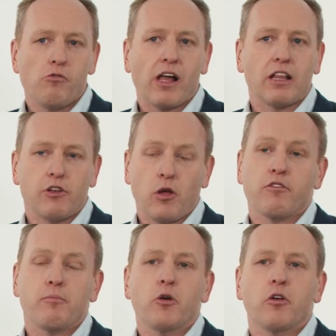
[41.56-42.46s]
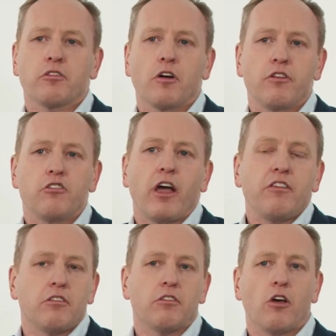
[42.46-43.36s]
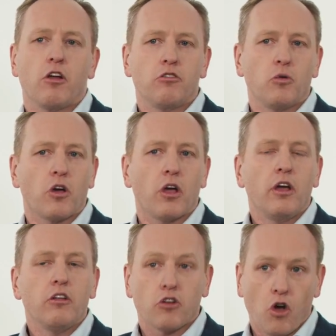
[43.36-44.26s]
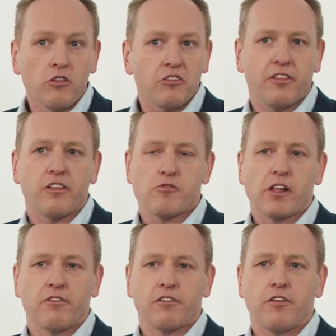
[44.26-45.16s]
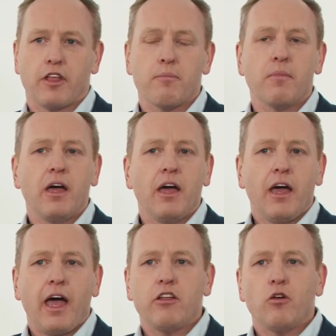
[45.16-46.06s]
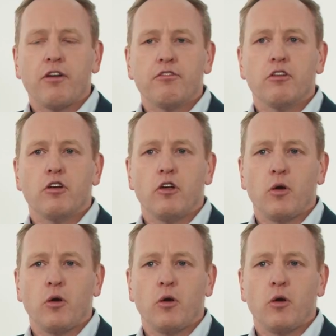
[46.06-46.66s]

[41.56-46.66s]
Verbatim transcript: relevant. You have to put yourself adjacent to, to, a, to content that's relevant for them and you have to,